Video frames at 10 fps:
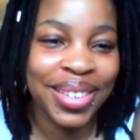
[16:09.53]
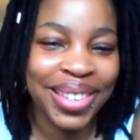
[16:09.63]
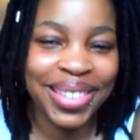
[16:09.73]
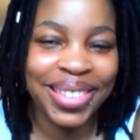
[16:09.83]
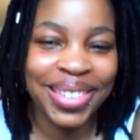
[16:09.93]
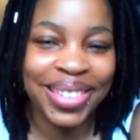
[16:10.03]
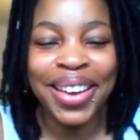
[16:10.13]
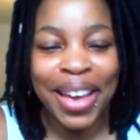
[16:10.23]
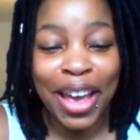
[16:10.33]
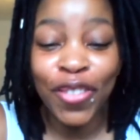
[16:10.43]
Uh,
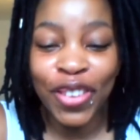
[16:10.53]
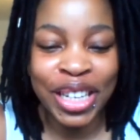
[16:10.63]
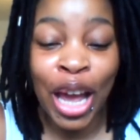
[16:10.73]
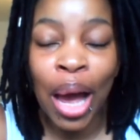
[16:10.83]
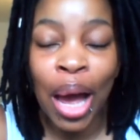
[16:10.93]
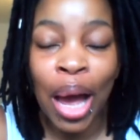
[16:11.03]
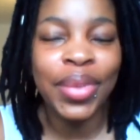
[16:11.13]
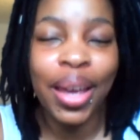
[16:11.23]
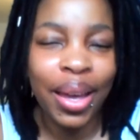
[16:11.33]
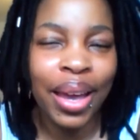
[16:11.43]
every day, I'm, um,
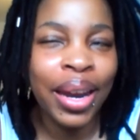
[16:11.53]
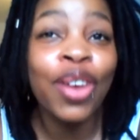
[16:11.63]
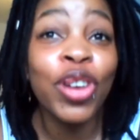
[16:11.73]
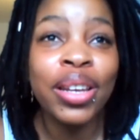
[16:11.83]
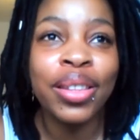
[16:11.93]
and I really,